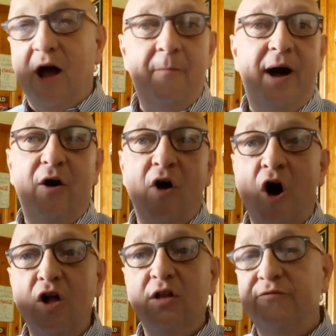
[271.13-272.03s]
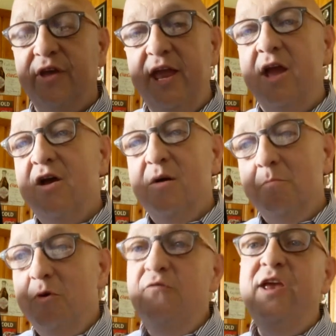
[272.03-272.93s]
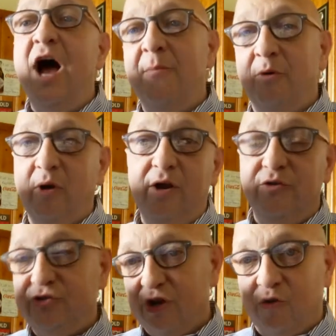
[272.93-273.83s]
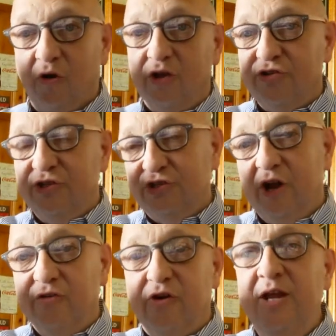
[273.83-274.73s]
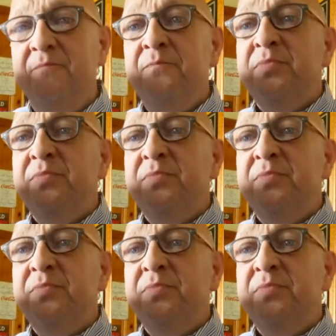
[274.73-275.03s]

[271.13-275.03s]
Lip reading: about all of the movie operators across this country.